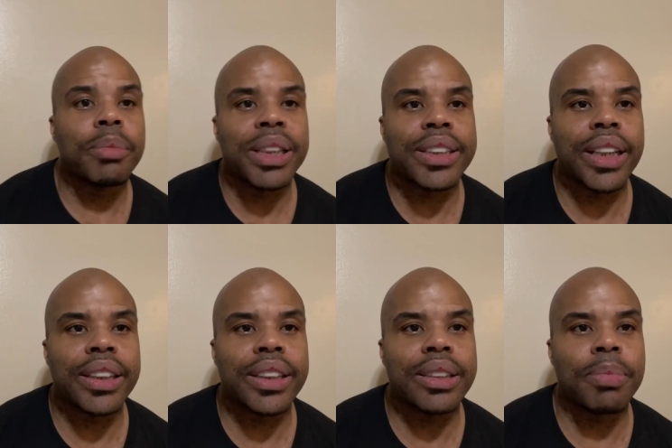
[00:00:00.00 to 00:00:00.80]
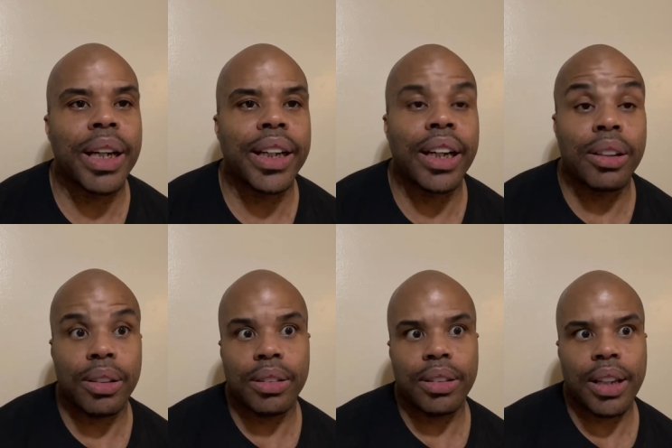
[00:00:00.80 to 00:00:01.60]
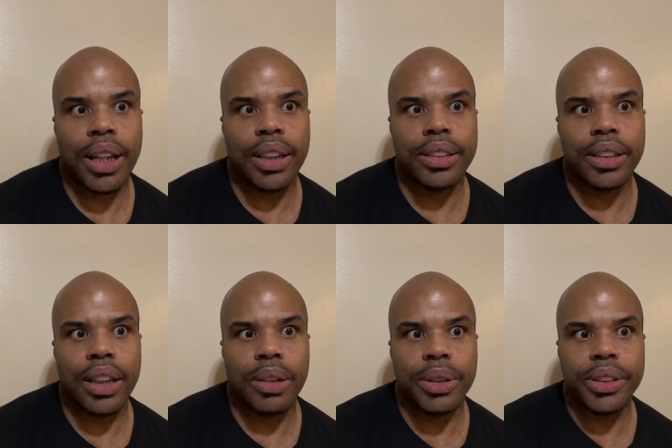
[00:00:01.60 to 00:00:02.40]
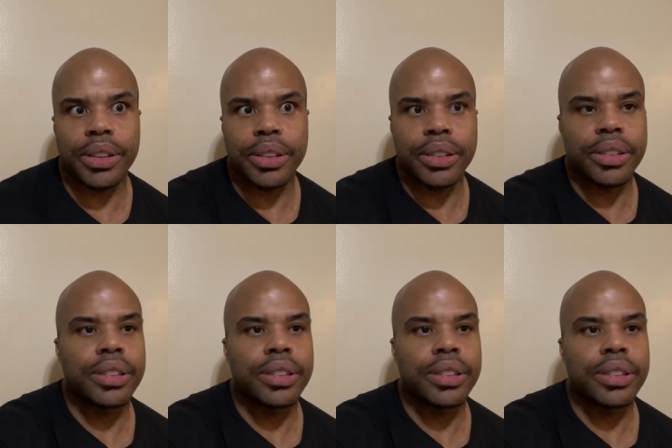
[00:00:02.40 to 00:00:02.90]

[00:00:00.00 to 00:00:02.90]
me test this mic out. I shall return.